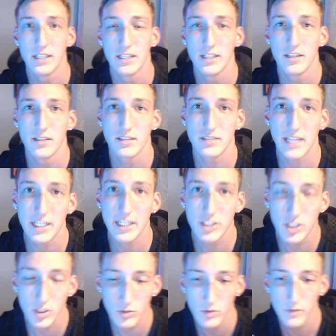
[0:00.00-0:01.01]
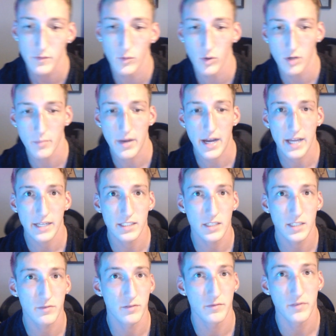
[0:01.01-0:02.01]
Stay tuned for my
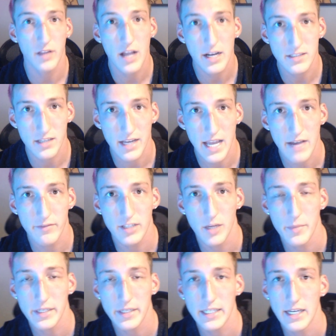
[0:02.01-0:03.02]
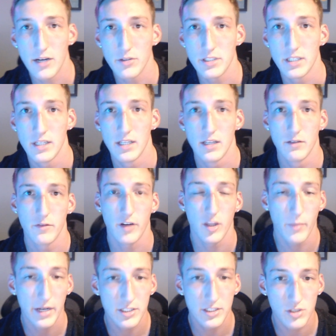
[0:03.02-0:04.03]
different vlogs that I have coming out. Follow
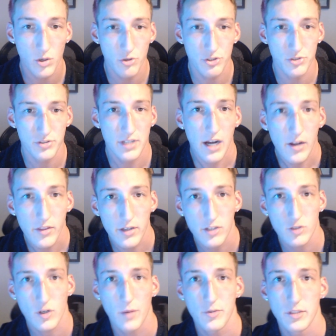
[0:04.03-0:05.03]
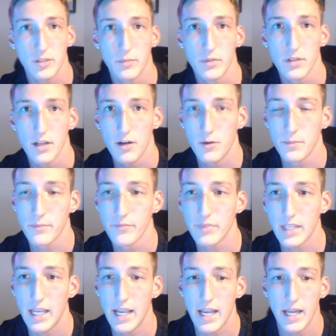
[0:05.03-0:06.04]
my socials down in the description below.
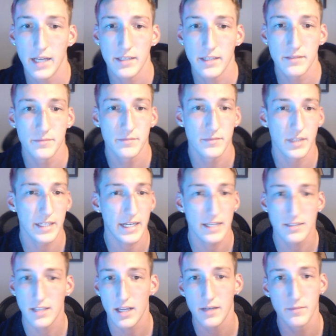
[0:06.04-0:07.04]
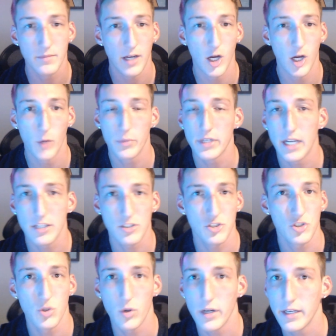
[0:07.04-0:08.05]
And like I said, I hope you guys
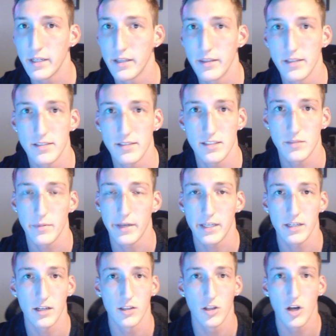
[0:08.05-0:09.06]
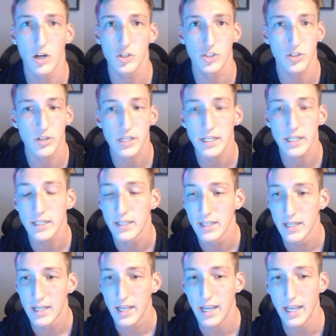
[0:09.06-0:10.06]
enjoyed. This has been a long journey,
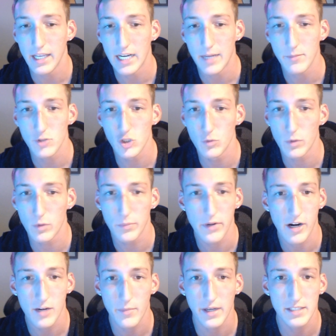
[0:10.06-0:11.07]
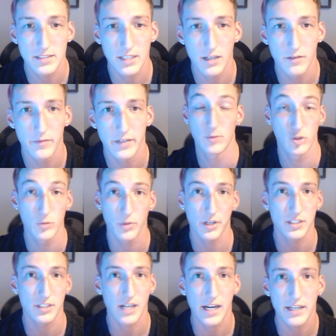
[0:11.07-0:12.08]
and I'm super proud of myself, and I'm super
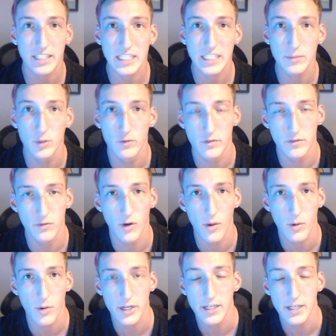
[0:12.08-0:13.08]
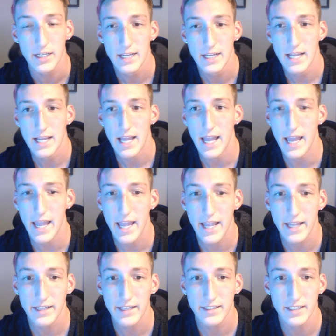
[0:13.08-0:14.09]
excited to keep moving forward.
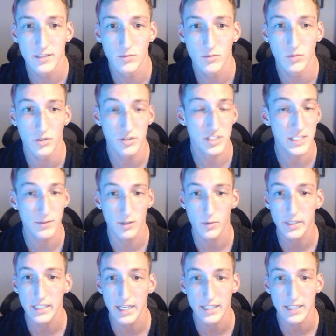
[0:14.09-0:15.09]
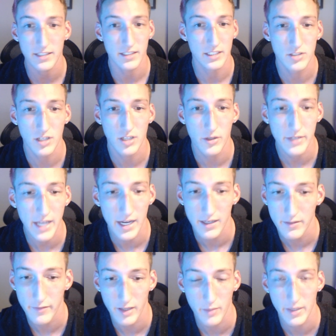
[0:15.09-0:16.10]
And we'll see where we get. So yeah,
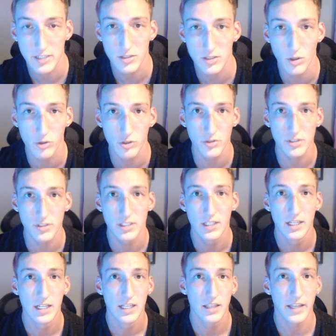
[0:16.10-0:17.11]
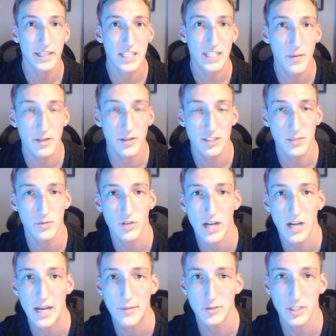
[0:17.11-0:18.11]
follow my socials, like, comment,
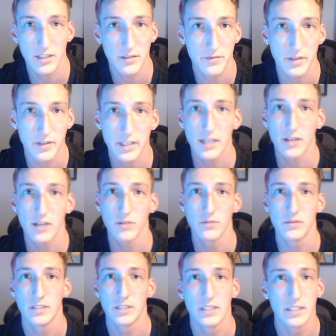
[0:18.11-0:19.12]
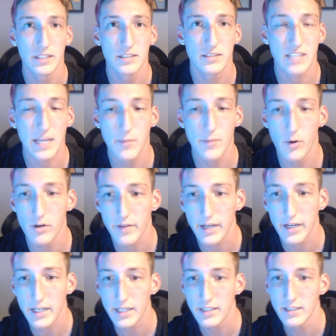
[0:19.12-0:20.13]
subscribe, share the video, stay
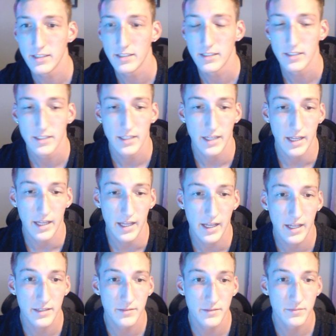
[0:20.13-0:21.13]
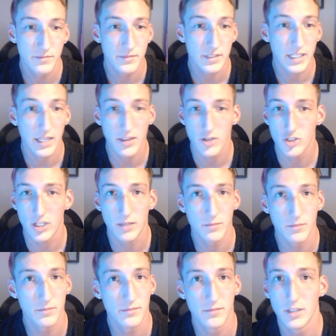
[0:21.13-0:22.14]
motivated, and get in the
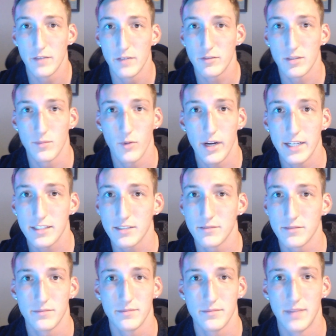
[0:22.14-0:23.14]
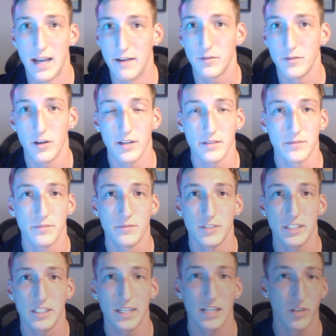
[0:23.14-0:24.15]
gym, lift some weights, have fun.
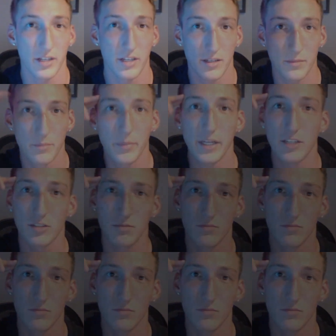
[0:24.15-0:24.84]
See you guys later. Peace.